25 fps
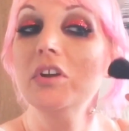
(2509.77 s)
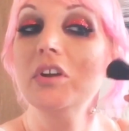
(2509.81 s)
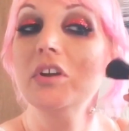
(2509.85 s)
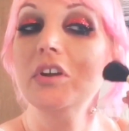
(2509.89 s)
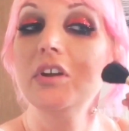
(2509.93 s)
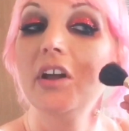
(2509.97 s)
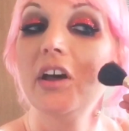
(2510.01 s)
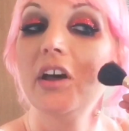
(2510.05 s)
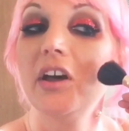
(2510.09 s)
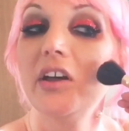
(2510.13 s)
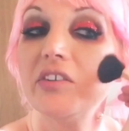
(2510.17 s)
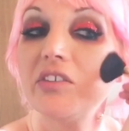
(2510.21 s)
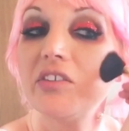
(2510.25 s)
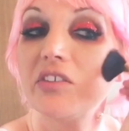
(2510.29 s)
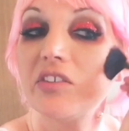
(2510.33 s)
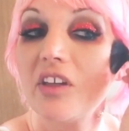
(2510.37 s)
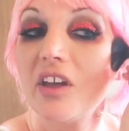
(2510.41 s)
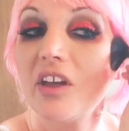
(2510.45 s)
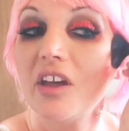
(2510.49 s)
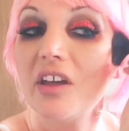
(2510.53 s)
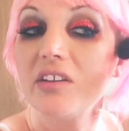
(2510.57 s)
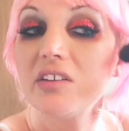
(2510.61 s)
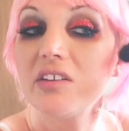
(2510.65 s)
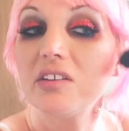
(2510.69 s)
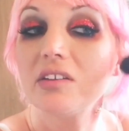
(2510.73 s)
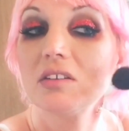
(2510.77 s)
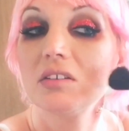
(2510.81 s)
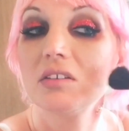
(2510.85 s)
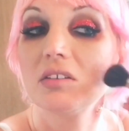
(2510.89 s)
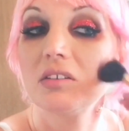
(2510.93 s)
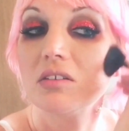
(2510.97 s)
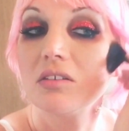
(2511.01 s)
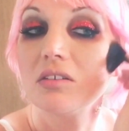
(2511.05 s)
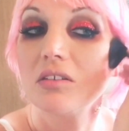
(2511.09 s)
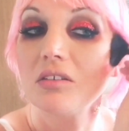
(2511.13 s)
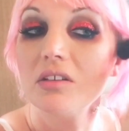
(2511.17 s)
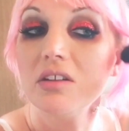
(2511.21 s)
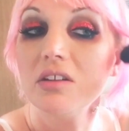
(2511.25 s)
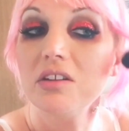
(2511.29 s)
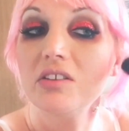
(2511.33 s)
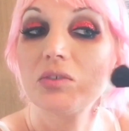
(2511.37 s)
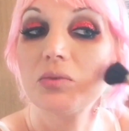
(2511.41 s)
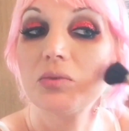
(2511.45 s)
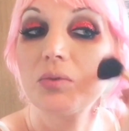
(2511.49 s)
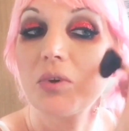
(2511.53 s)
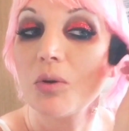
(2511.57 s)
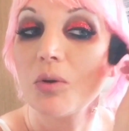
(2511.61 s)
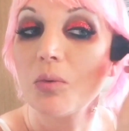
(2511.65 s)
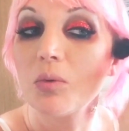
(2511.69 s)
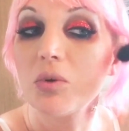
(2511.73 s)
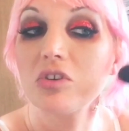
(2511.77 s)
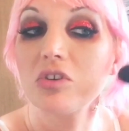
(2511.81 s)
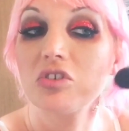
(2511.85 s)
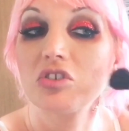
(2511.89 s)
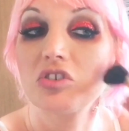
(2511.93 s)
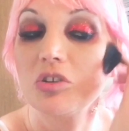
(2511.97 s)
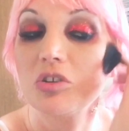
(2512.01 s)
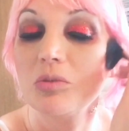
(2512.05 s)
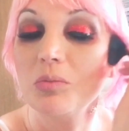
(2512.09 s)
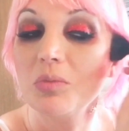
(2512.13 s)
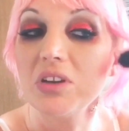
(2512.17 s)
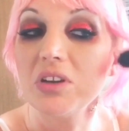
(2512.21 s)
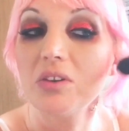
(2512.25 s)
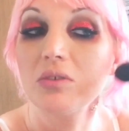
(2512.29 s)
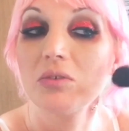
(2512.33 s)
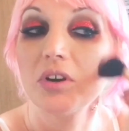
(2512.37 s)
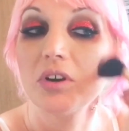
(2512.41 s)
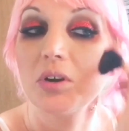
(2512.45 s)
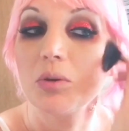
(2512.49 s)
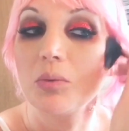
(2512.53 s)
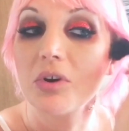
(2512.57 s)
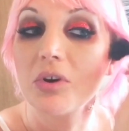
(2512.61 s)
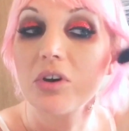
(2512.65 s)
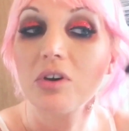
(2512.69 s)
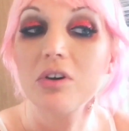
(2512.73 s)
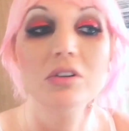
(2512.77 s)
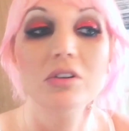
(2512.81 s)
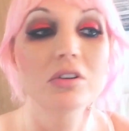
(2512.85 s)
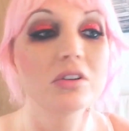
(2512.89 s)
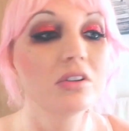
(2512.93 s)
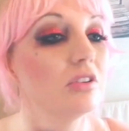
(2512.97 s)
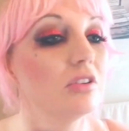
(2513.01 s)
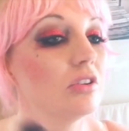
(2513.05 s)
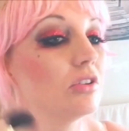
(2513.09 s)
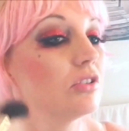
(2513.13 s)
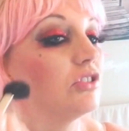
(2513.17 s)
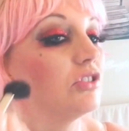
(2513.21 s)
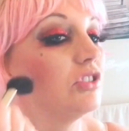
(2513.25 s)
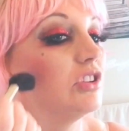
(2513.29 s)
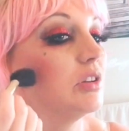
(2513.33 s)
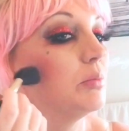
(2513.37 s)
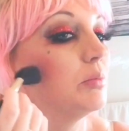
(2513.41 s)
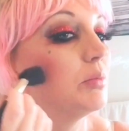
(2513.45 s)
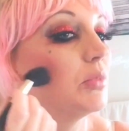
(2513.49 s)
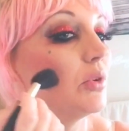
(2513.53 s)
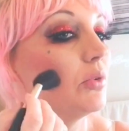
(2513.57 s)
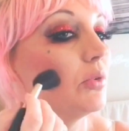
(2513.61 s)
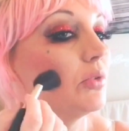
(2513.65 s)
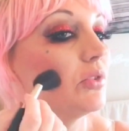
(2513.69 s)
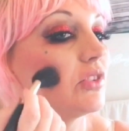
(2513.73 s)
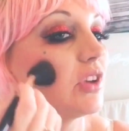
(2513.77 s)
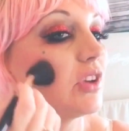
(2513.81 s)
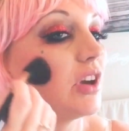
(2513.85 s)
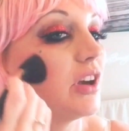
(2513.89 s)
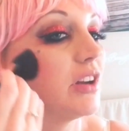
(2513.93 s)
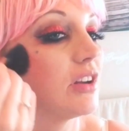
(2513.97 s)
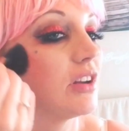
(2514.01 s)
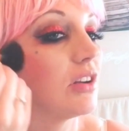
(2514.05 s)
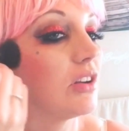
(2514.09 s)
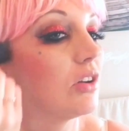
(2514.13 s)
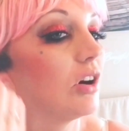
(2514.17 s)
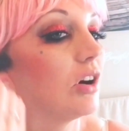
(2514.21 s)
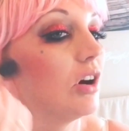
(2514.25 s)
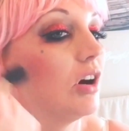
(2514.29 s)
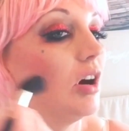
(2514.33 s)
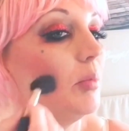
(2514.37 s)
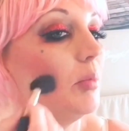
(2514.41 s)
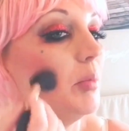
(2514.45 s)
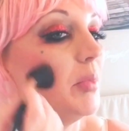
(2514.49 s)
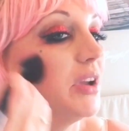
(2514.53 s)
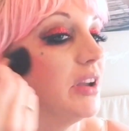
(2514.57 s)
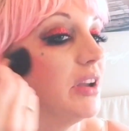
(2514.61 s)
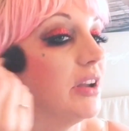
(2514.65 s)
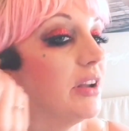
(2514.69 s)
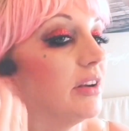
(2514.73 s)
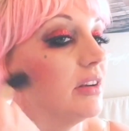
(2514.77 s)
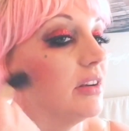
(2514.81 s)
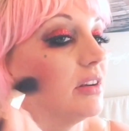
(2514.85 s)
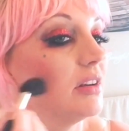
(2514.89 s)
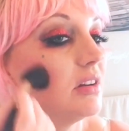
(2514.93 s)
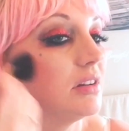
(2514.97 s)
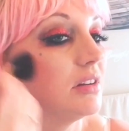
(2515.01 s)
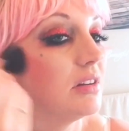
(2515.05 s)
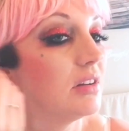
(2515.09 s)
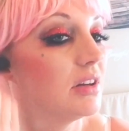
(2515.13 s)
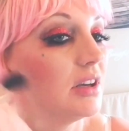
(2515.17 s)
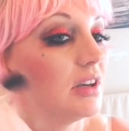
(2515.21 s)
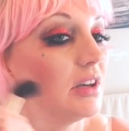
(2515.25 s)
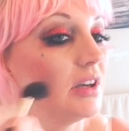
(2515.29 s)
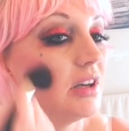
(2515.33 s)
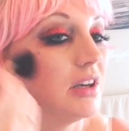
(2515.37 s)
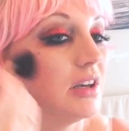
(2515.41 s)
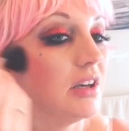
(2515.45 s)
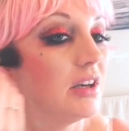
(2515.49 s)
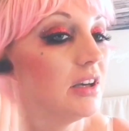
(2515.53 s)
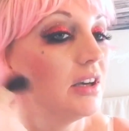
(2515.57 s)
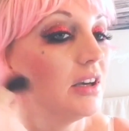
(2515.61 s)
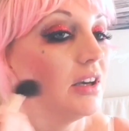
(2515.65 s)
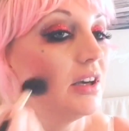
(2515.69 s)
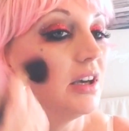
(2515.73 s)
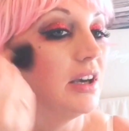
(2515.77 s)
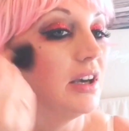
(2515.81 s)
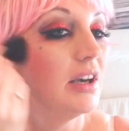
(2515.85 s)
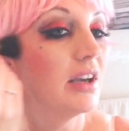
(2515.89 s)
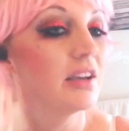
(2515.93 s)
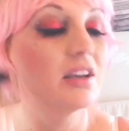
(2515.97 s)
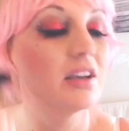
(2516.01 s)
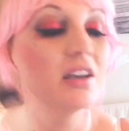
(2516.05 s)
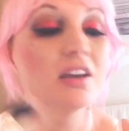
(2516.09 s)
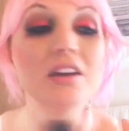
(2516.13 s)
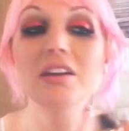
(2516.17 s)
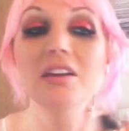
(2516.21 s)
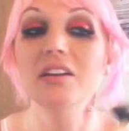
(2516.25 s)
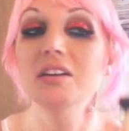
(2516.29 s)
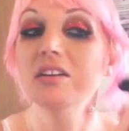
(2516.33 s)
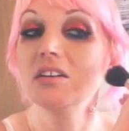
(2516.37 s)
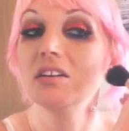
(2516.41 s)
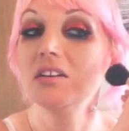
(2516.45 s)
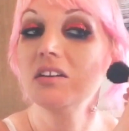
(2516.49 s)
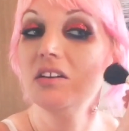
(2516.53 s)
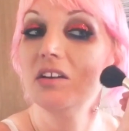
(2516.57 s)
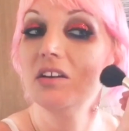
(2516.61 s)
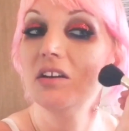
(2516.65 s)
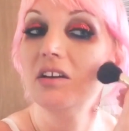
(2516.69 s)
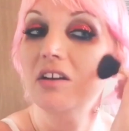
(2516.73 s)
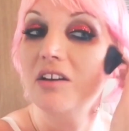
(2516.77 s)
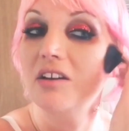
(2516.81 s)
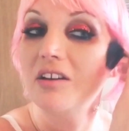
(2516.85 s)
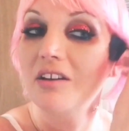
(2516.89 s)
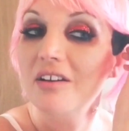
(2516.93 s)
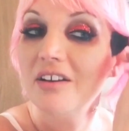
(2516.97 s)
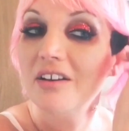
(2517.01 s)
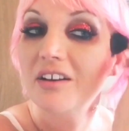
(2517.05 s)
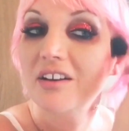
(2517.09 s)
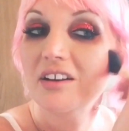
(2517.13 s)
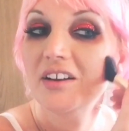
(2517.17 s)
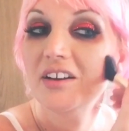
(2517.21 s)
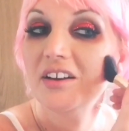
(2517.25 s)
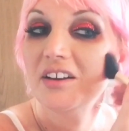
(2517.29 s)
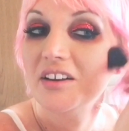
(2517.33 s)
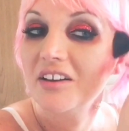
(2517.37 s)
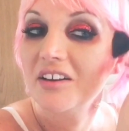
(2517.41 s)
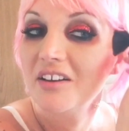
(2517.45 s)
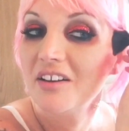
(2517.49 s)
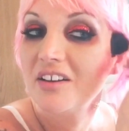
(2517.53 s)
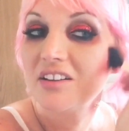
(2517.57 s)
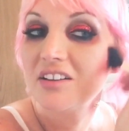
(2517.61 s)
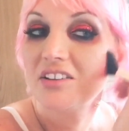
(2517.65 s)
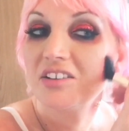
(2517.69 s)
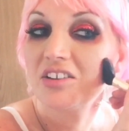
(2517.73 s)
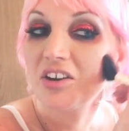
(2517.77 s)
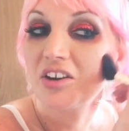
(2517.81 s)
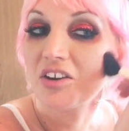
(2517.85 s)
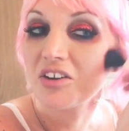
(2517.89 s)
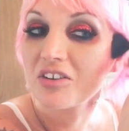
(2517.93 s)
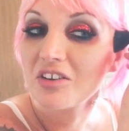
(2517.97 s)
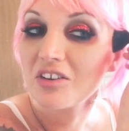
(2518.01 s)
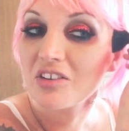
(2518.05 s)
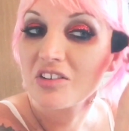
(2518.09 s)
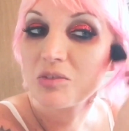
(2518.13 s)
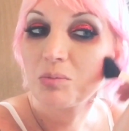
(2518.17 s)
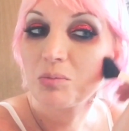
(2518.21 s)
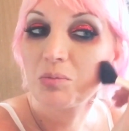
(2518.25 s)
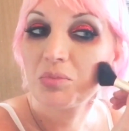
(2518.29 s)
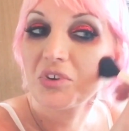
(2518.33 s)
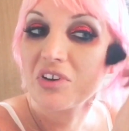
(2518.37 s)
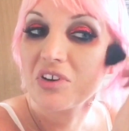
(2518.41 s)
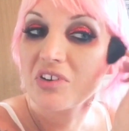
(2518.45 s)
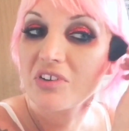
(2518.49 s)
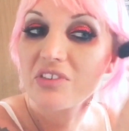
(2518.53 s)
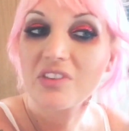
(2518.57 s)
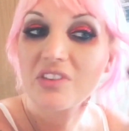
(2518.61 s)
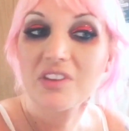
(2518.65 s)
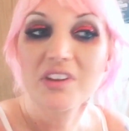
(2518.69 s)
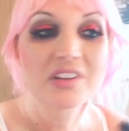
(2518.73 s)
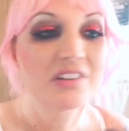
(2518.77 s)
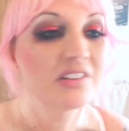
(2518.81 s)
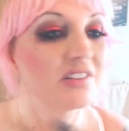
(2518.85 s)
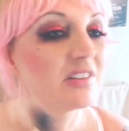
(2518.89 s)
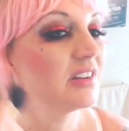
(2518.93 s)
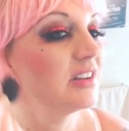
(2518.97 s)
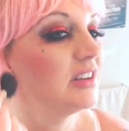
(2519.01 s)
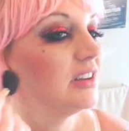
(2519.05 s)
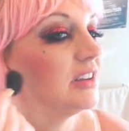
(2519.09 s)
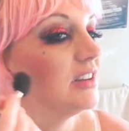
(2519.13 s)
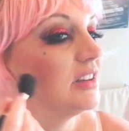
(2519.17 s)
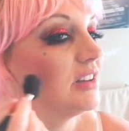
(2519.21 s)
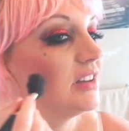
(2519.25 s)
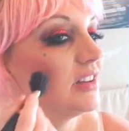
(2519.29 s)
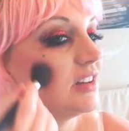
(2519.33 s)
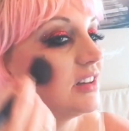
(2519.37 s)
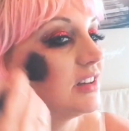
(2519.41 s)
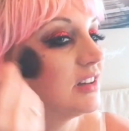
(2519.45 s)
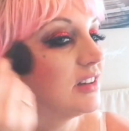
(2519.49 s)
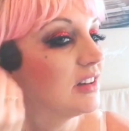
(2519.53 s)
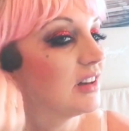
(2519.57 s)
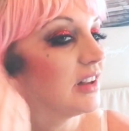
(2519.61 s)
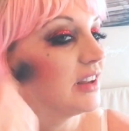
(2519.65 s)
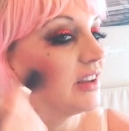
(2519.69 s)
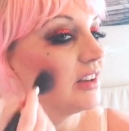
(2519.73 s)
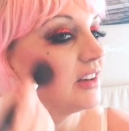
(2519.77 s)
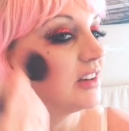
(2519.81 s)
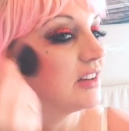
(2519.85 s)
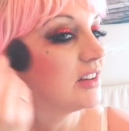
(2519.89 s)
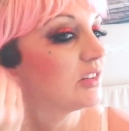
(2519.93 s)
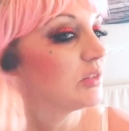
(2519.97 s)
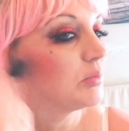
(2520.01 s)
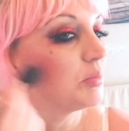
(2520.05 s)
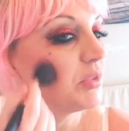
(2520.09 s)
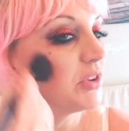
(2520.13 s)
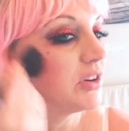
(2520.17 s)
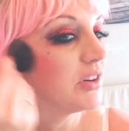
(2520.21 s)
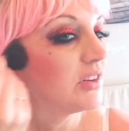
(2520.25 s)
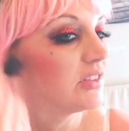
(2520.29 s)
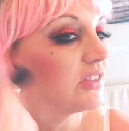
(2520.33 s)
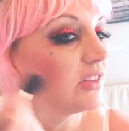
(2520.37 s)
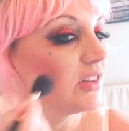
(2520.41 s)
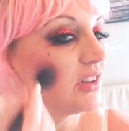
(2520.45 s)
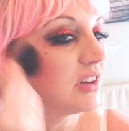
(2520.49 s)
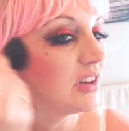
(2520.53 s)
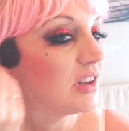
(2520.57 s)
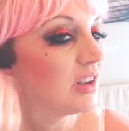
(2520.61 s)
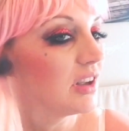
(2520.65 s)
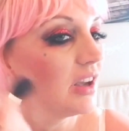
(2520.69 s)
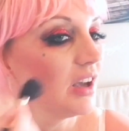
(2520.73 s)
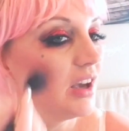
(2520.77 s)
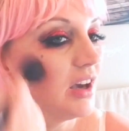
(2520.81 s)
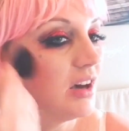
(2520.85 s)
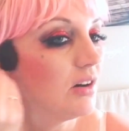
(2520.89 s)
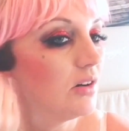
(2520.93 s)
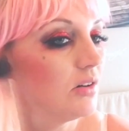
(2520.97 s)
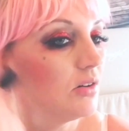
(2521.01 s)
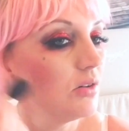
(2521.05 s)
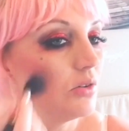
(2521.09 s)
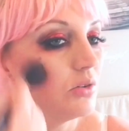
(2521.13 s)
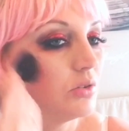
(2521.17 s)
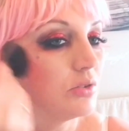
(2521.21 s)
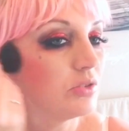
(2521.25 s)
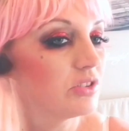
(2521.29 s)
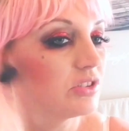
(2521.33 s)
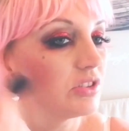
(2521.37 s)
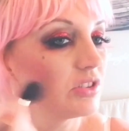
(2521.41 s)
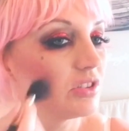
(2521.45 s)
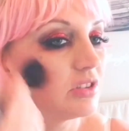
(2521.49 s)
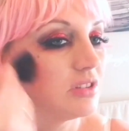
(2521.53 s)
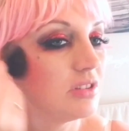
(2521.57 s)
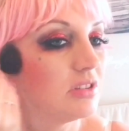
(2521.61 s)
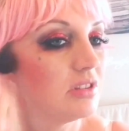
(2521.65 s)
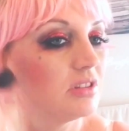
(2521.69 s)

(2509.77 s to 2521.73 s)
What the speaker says: it has that, it's right where it should be, right where your cheekbones kind of come in. Again, darkness brings things in, lightness brings it out.